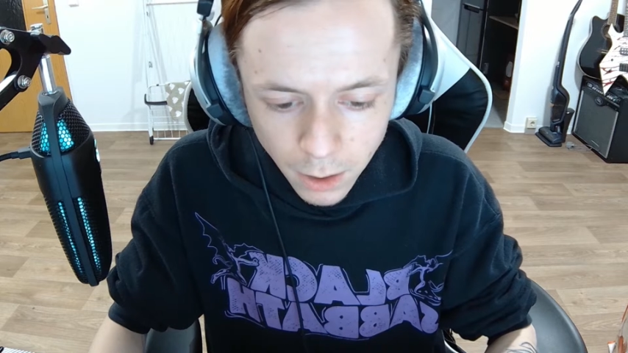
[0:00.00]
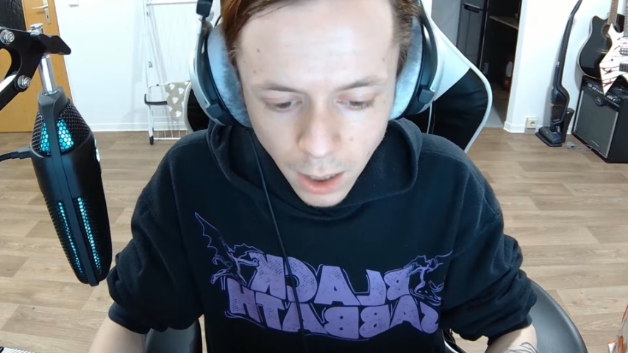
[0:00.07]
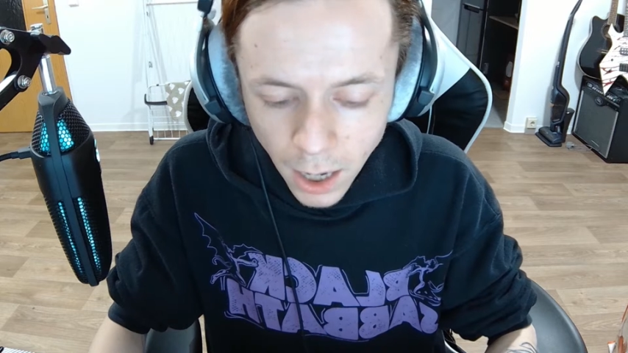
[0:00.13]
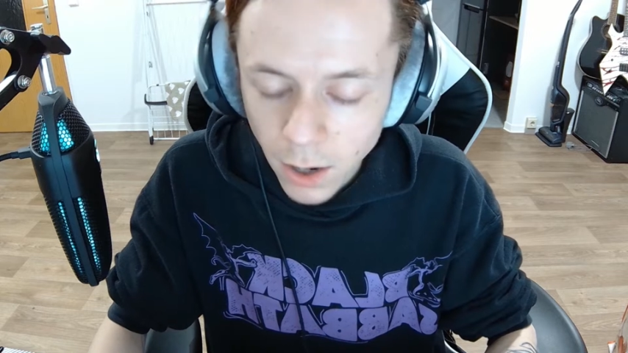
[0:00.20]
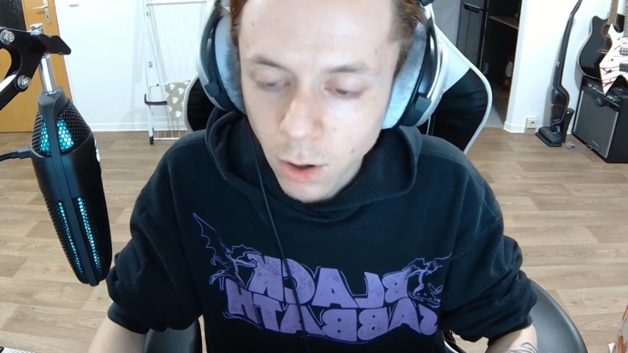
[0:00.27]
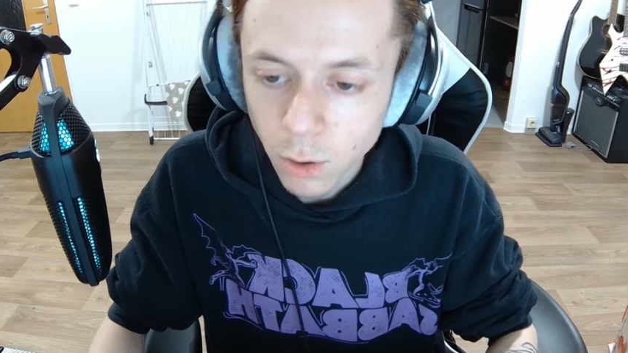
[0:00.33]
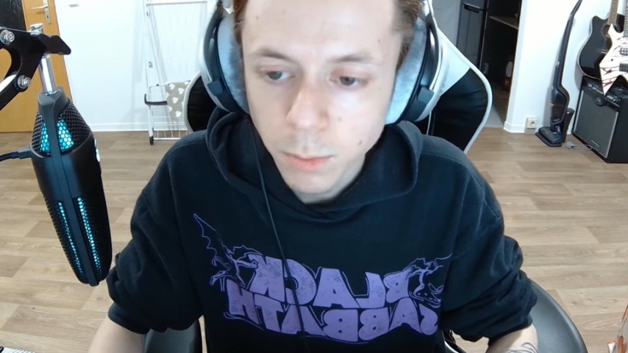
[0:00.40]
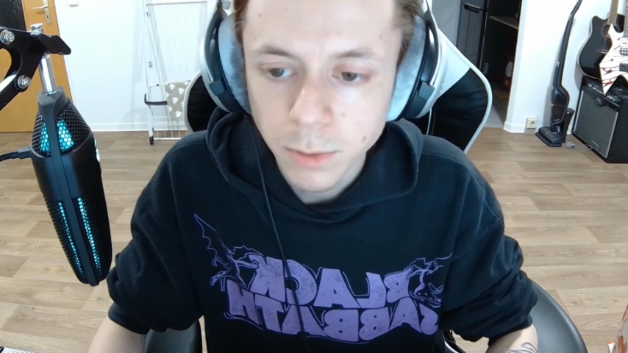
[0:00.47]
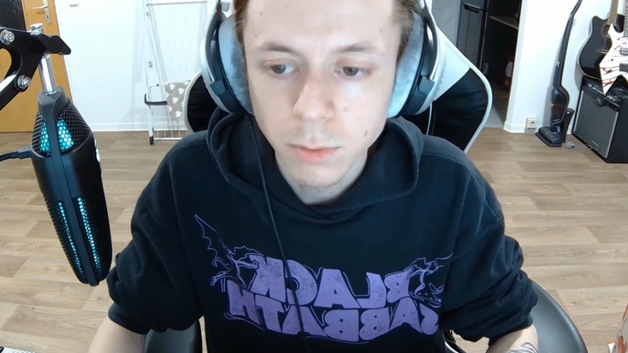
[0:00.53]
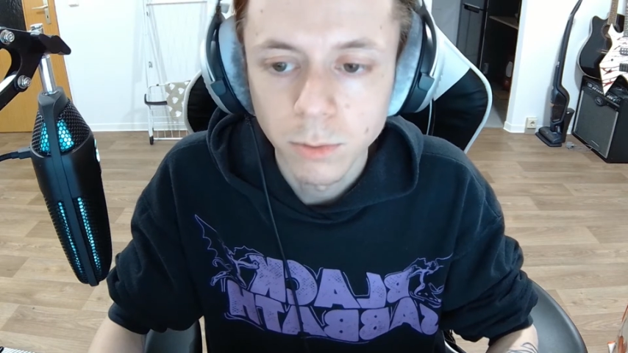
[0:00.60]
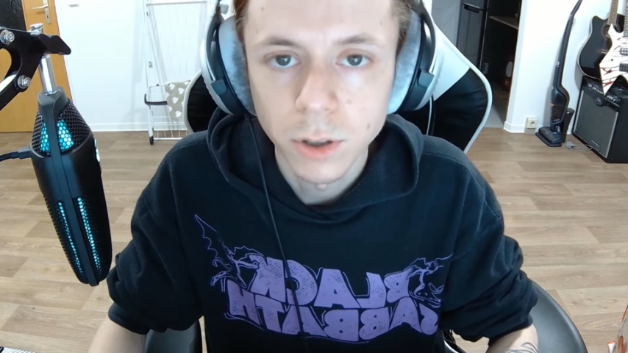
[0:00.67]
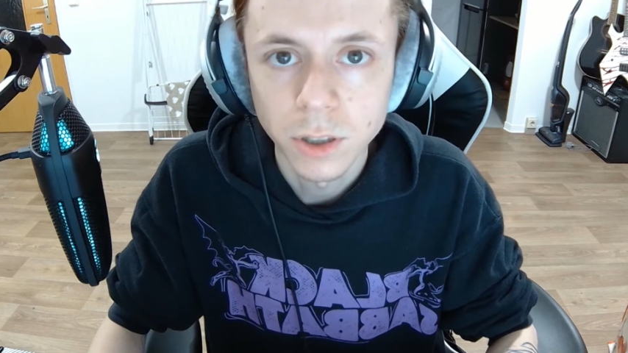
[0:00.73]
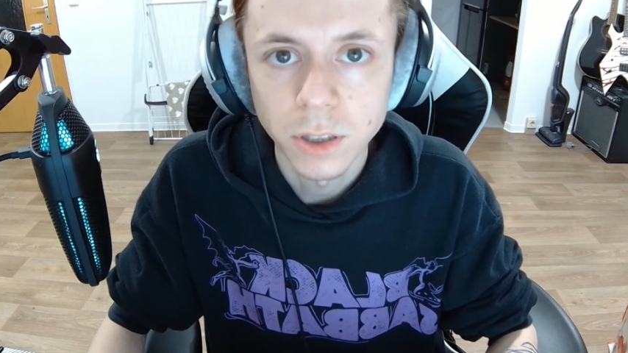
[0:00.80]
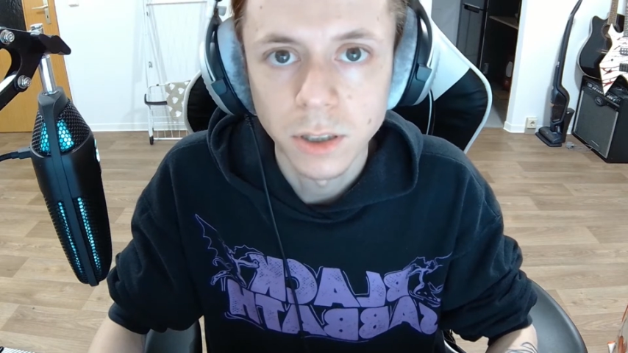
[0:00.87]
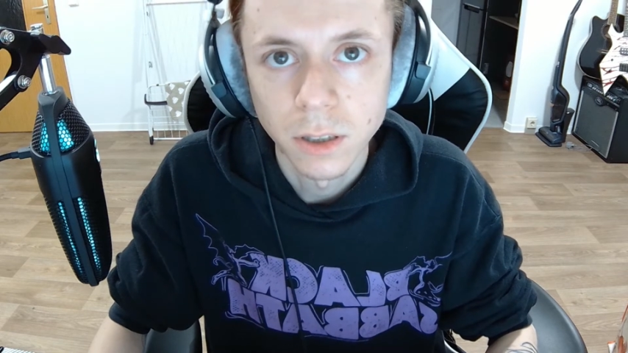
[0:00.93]
I hope it
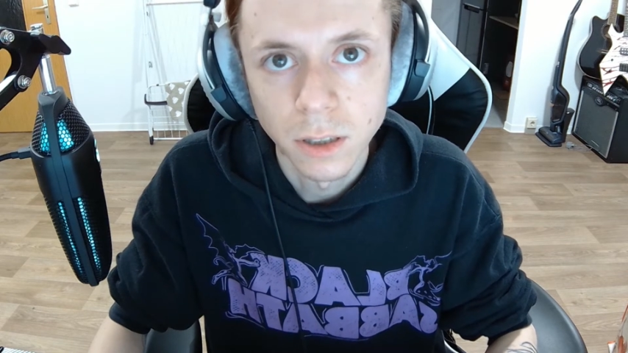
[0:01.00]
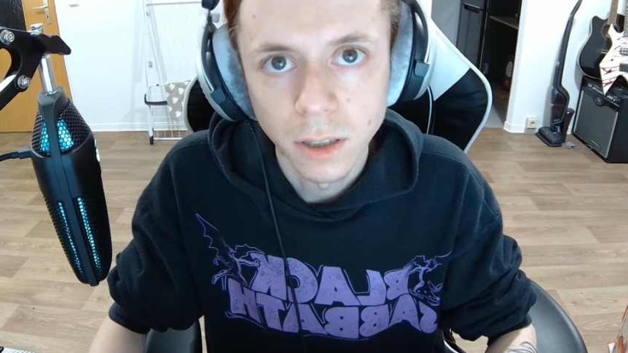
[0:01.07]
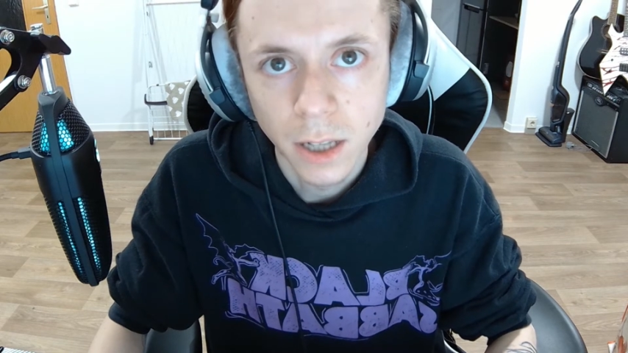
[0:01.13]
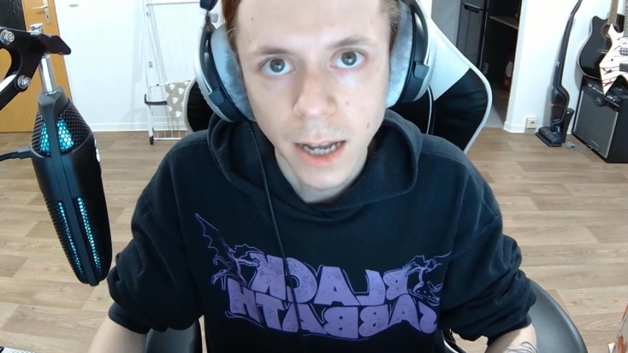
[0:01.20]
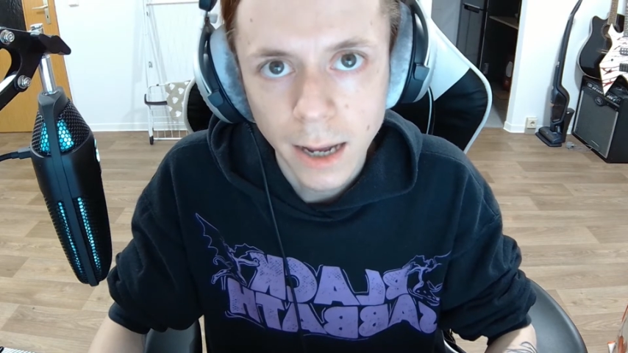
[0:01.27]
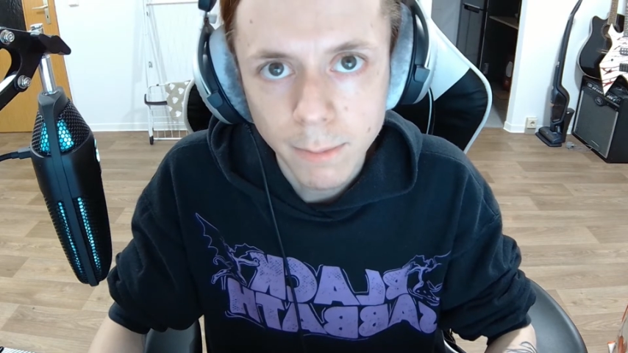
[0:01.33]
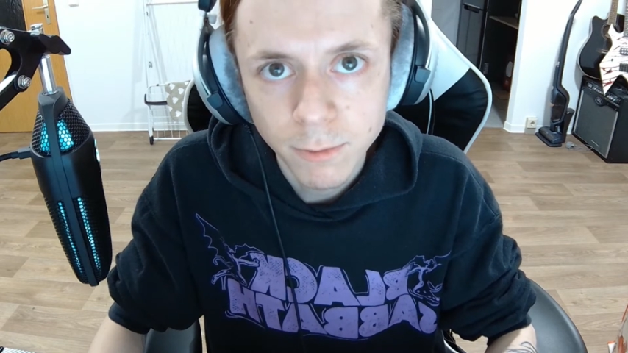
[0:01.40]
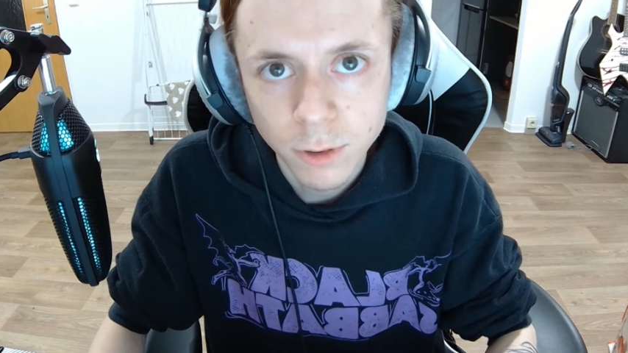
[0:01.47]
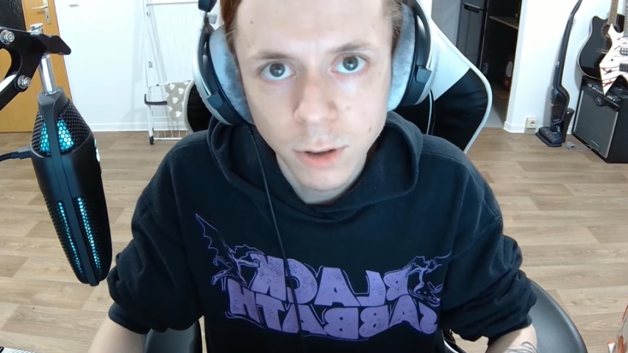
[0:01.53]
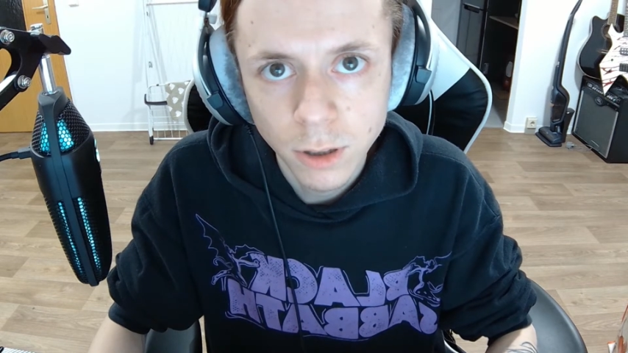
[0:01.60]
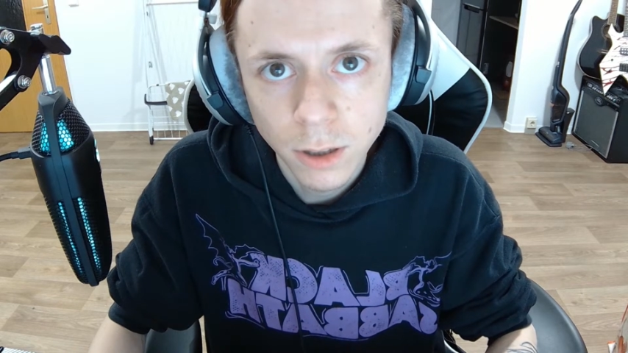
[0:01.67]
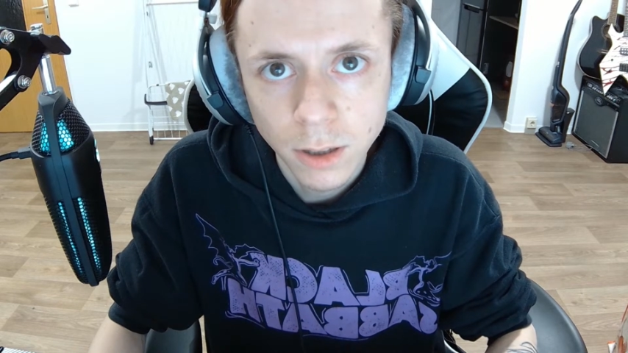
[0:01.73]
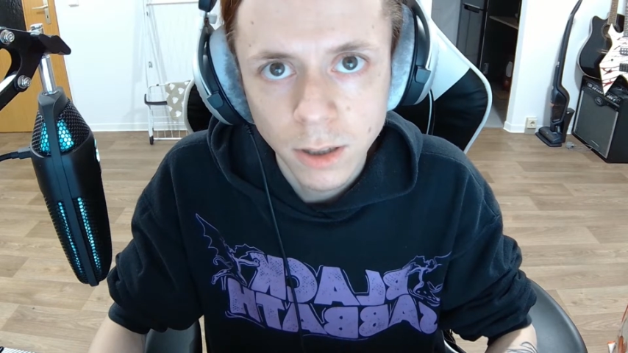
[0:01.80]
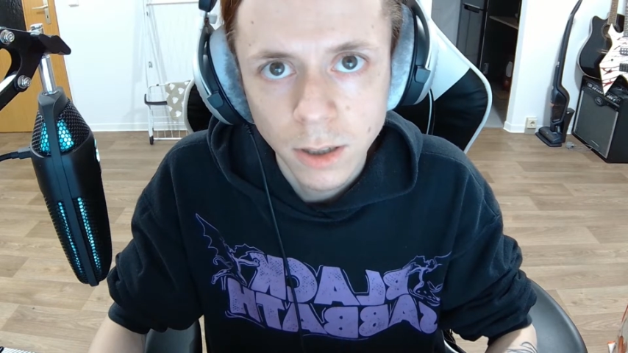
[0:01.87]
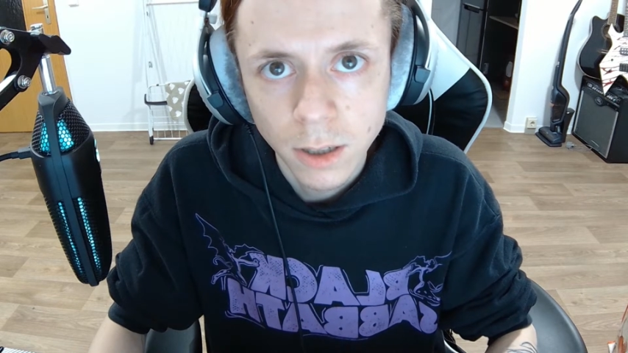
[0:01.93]
was a little
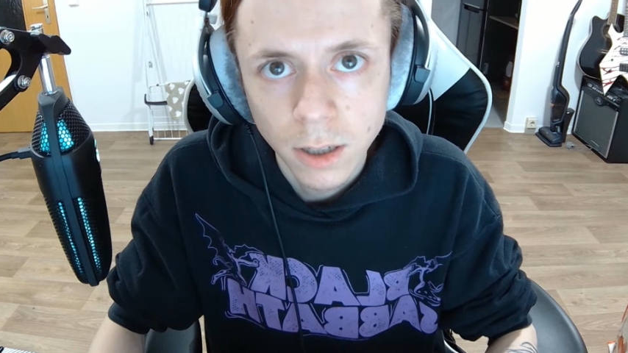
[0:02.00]
helpful.